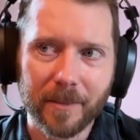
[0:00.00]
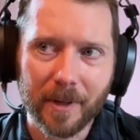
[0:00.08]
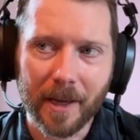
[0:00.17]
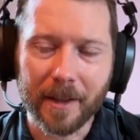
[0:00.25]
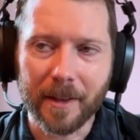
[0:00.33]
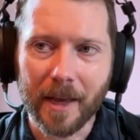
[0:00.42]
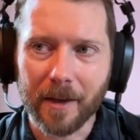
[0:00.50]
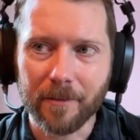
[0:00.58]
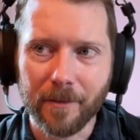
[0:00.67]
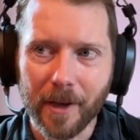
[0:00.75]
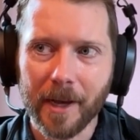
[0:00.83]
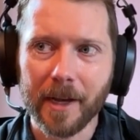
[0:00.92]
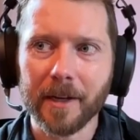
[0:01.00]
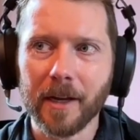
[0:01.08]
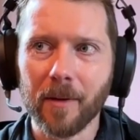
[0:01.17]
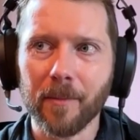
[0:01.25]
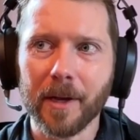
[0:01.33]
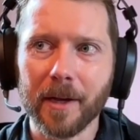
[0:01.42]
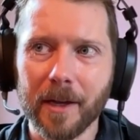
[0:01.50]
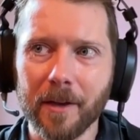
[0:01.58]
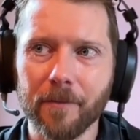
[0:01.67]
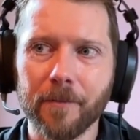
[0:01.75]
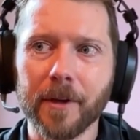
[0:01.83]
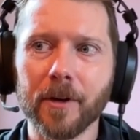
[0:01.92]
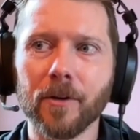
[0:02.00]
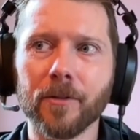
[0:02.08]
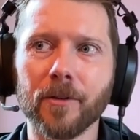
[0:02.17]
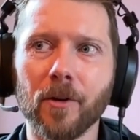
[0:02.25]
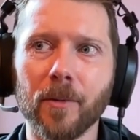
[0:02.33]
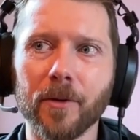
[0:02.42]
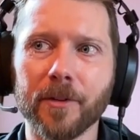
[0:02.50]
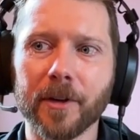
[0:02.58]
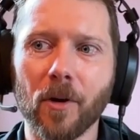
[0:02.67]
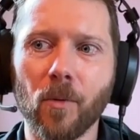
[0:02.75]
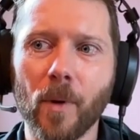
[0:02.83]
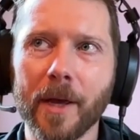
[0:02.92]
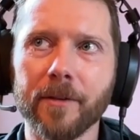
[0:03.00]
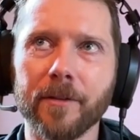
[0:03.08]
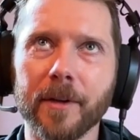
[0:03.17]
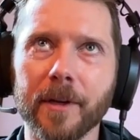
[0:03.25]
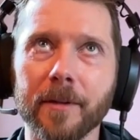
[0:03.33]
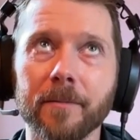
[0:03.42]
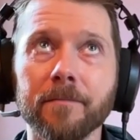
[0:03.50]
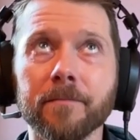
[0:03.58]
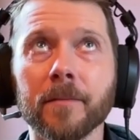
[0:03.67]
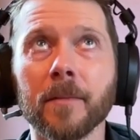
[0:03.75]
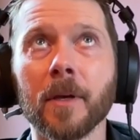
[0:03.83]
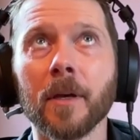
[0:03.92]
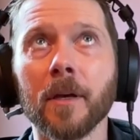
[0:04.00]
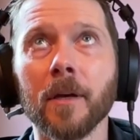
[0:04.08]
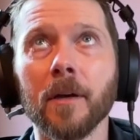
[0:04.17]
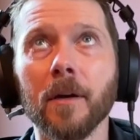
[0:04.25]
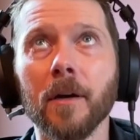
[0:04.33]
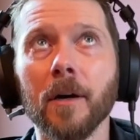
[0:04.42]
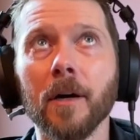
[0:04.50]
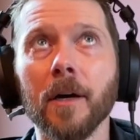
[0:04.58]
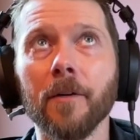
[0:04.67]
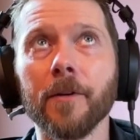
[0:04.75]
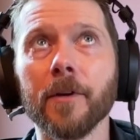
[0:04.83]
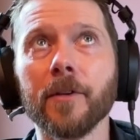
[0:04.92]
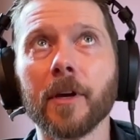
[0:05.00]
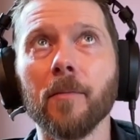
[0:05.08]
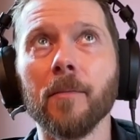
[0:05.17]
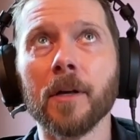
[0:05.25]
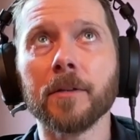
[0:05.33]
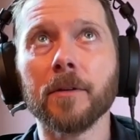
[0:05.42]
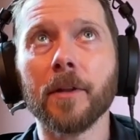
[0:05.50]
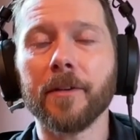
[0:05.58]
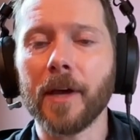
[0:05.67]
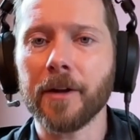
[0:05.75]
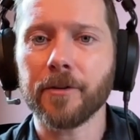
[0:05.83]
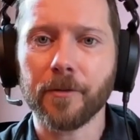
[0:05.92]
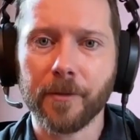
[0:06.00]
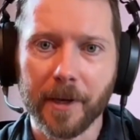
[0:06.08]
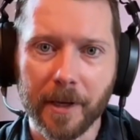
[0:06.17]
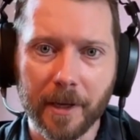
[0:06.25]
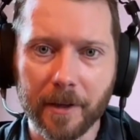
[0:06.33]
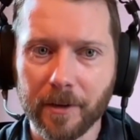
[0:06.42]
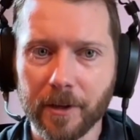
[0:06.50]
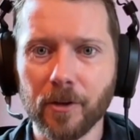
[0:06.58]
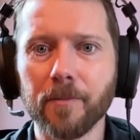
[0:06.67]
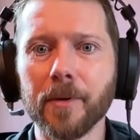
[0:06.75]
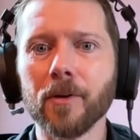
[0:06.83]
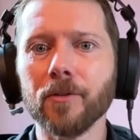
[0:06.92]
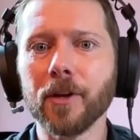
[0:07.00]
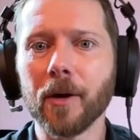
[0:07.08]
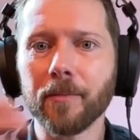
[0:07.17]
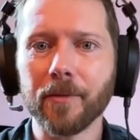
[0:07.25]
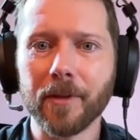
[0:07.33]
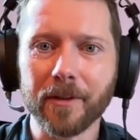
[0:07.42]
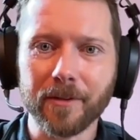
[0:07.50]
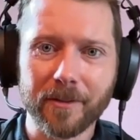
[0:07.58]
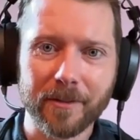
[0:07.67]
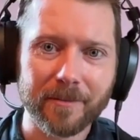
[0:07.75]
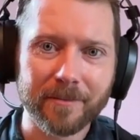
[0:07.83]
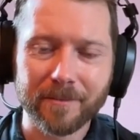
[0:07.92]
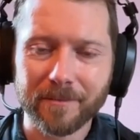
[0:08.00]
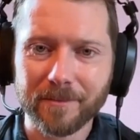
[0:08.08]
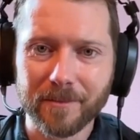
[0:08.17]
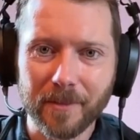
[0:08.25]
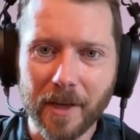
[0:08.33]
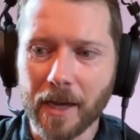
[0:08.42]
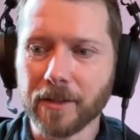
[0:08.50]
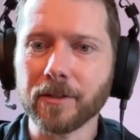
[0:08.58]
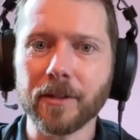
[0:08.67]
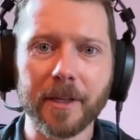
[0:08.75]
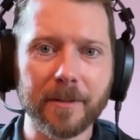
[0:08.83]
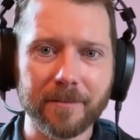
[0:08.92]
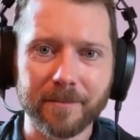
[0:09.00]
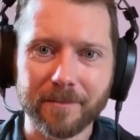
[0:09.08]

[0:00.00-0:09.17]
in that vein, I'm like, it feels almost like a wasted, it feels like a muscle that's atrophying. It's like you build up this excellent,